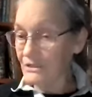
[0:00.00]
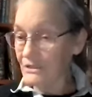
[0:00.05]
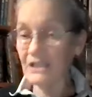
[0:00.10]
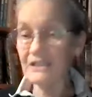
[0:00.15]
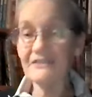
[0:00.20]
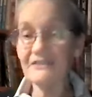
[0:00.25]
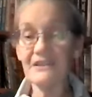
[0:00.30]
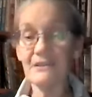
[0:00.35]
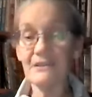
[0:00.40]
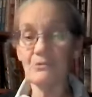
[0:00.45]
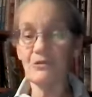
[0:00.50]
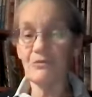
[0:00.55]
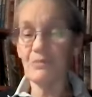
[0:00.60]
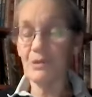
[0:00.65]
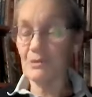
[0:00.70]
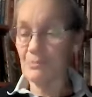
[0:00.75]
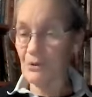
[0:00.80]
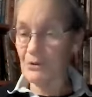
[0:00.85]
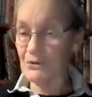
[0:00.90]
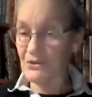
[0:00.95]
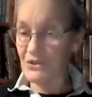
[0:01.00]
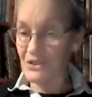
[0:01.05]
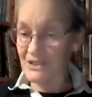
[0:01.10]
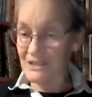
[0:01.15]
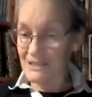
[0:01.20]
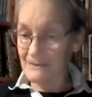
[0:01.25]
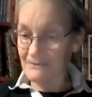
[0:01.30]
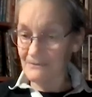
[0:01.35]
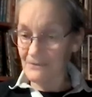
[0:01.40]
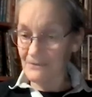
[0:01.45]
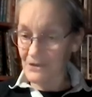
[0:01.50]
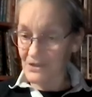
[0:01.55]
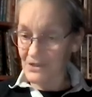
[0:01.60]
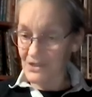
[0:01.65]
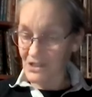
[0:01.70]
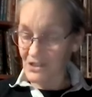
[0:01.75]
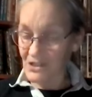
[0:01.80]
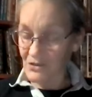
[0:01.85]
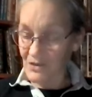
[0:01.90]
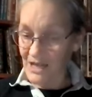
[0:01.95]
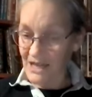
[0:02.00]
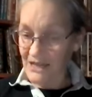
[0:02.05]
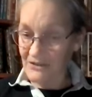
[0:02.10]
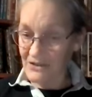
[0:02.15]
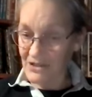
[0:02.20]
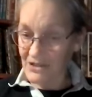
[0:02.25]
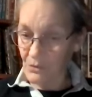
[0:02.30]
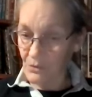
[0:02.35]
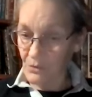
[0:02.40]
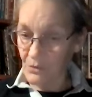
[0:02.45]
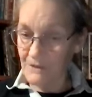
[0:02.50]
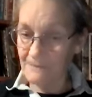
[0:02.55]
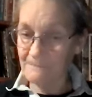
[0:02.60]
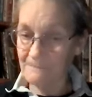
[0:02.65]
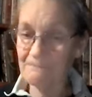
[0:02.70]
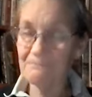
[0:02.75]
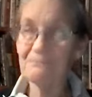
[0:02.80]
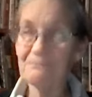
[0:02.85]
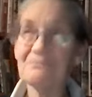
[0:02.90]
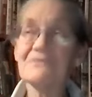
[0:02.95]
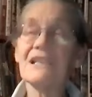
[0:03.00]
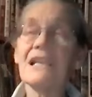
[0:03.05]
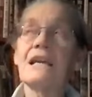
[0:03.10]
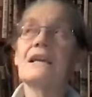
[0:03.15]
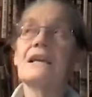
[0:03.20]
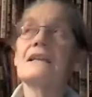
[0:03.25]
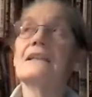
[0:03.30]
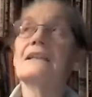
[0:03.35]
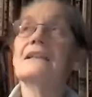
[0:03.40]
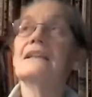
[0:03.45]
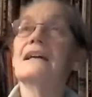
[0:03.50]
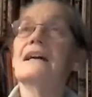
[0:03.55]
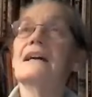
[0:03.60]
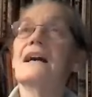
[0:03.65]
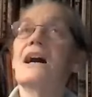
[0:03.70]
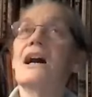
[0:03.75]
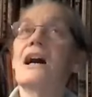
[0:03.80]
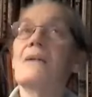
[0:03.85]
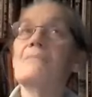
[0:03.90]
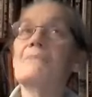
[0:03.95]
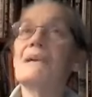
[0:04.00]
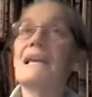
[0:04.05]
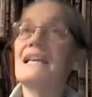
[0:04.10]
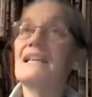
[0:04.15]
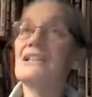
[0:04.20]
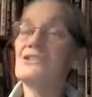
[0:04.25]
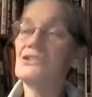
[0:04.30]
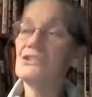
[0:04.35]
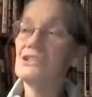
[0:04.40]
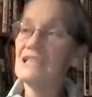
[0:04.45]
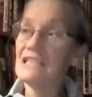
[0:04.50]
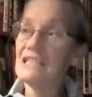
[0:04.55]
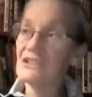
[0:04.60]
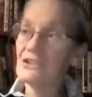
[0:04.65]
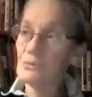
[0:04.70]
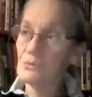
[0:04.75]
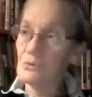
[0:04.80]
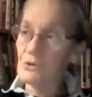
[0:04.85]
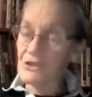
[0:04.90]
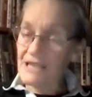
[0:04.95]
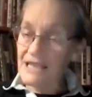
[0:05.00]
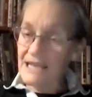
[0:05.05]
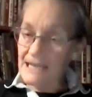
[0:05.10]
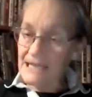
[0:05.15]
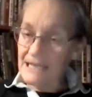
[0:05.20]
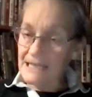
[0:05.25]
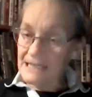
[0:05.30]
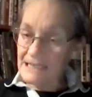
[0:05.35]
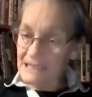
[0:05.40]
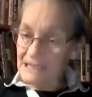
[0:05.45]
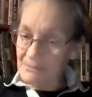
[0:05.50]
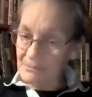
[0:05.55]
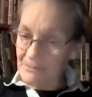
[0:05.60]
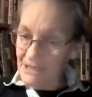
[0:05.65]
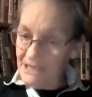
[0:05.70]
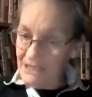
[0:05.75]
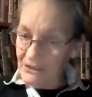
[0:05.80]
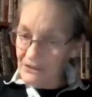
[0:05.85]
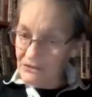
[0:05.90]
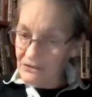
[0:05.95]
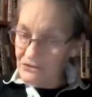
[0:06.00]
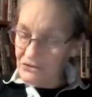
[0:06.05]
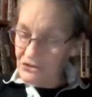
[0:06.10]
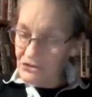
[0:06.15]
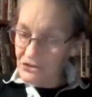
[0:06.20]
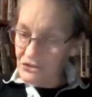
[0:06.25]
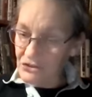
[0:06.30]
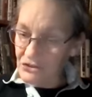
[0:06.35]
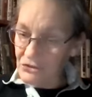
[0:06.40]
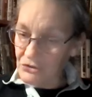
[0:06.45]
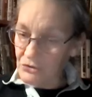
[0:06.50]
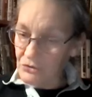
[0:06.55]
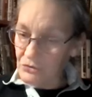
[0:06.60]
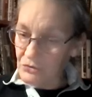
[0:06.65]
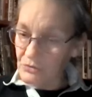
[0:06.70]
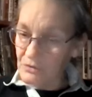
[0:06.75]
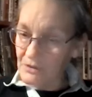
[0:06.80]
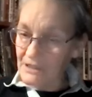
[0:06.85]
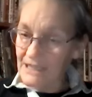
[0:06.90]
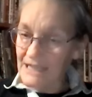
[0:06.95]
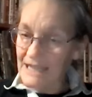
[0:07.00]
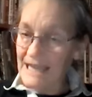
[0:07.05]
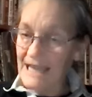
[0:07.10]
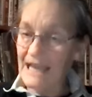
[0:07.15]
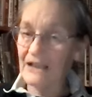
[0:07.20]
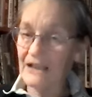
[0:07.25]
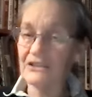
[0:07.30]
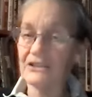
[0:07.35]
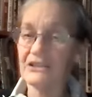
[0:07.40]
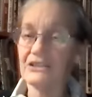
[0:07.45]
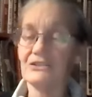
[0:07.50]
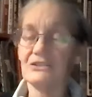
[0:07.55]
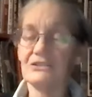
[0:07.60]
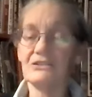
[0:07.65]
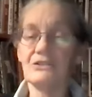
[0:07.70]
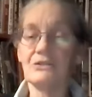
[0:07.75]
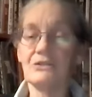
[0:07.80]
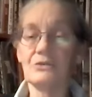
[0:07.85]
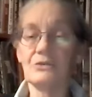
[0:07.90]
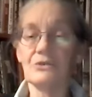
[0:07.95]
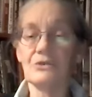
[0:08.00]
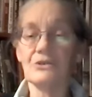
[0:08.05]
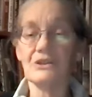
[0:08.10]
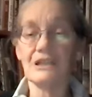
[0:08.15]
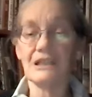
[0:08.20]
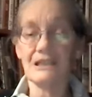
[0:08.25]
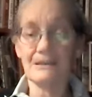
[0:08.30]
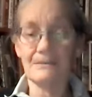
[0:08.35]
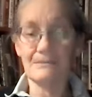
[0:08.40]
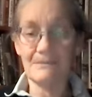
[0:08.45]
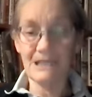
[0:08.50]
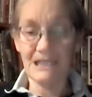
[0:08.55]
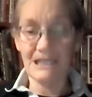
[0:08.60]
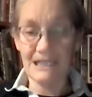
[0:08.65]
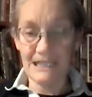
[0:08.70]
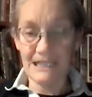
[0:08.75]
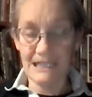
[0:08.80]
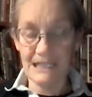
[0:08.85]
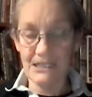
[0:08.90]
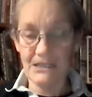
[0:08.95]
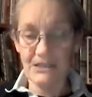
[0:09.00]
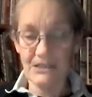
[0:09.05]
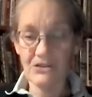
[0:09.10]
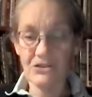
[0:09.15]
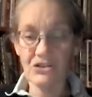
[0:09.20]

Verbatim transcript: None of them have been posted except for the senior housing one. Um, and neither were they emailed to Alan or the committee.